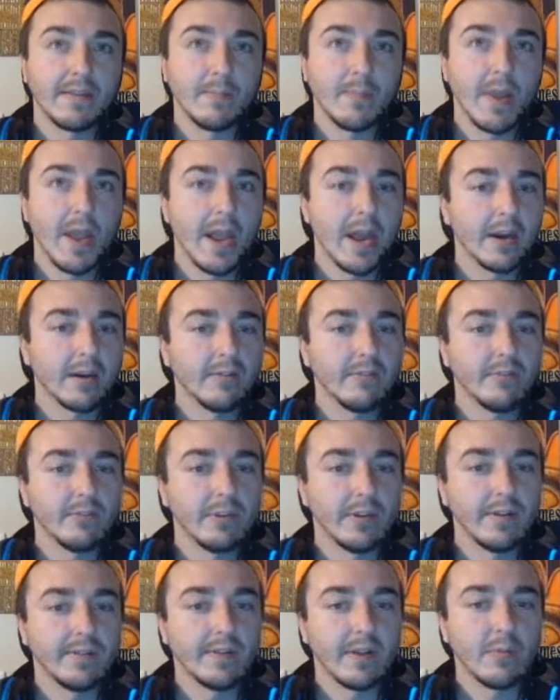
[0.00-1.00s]

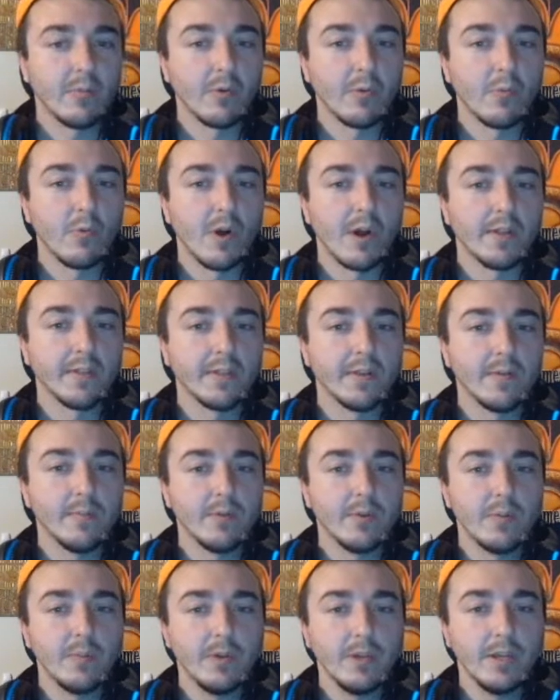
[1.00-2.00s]
impactful as I would want them
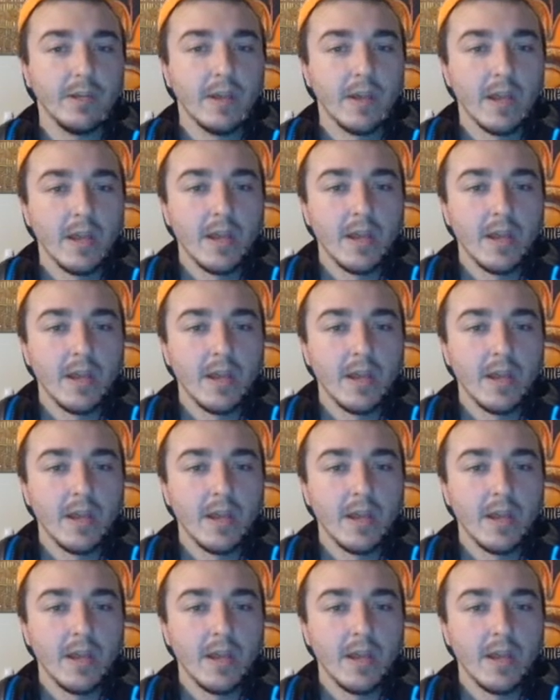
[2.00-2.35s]
to be,